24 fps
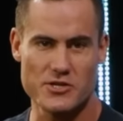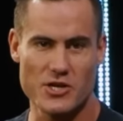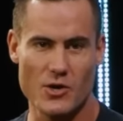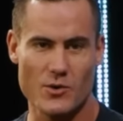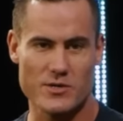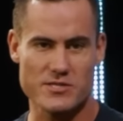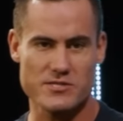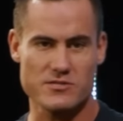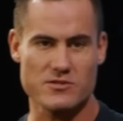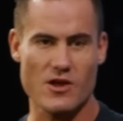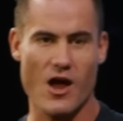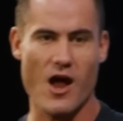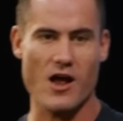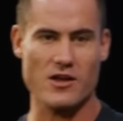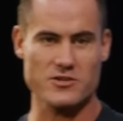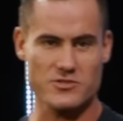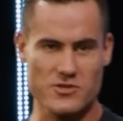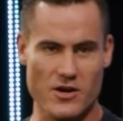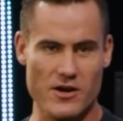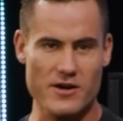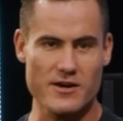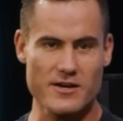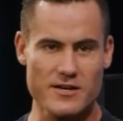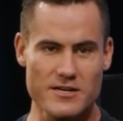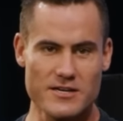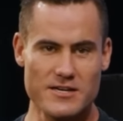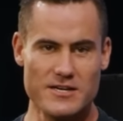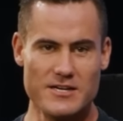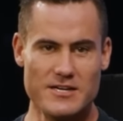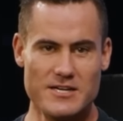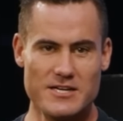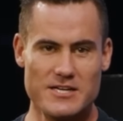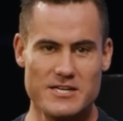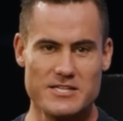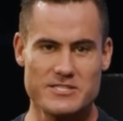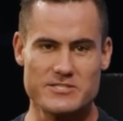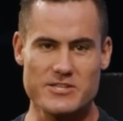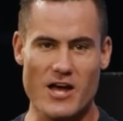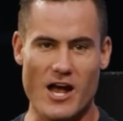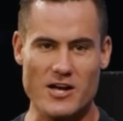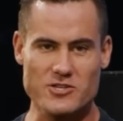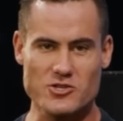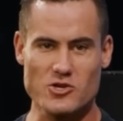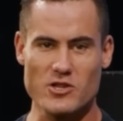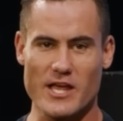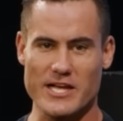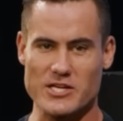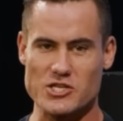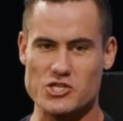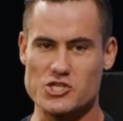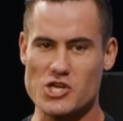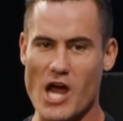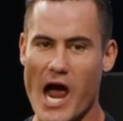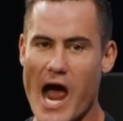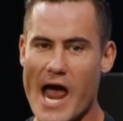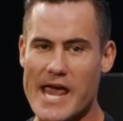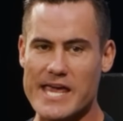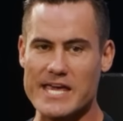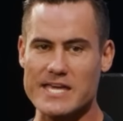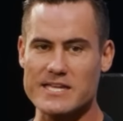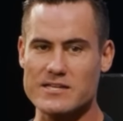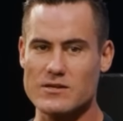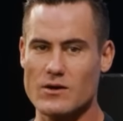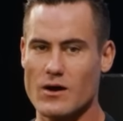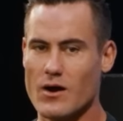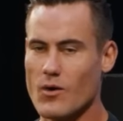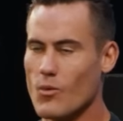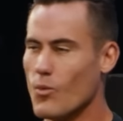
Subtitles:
You know what stocks are? Stocks are like giant